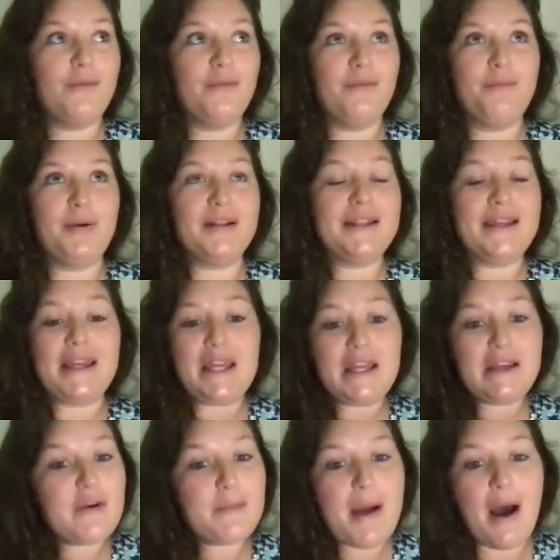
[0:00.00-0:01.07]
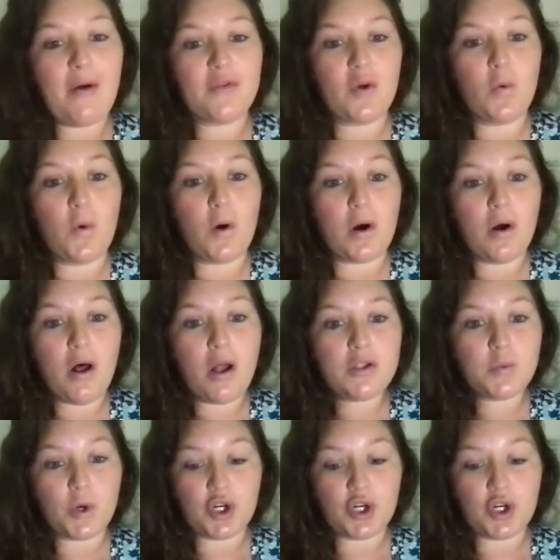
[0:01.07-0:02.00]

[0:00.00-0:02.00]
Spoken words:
believe about the world.